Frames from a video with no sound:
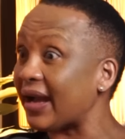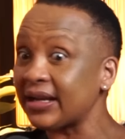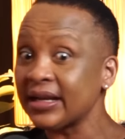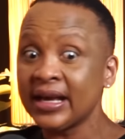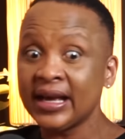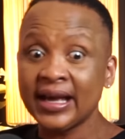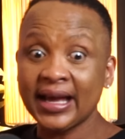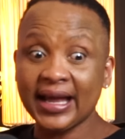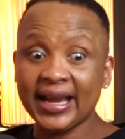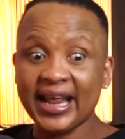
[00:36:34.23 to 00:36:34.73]

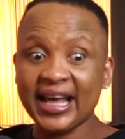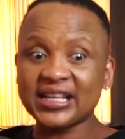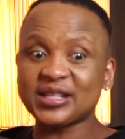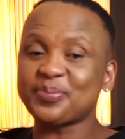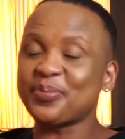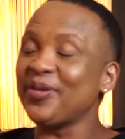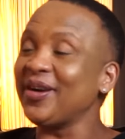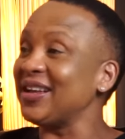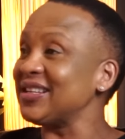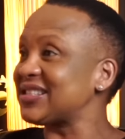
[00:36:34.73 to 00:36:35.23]
And I
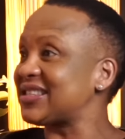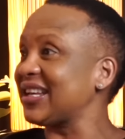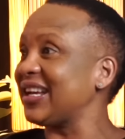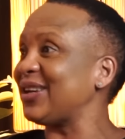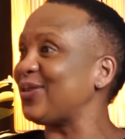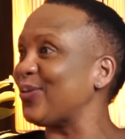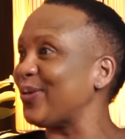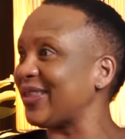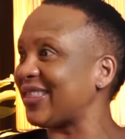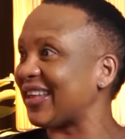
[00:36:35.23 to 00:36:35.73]
experienced
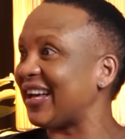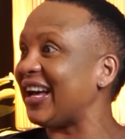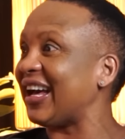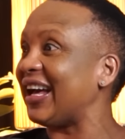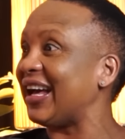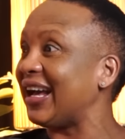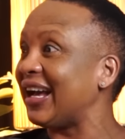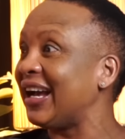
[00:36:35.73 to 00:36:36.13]
it with her.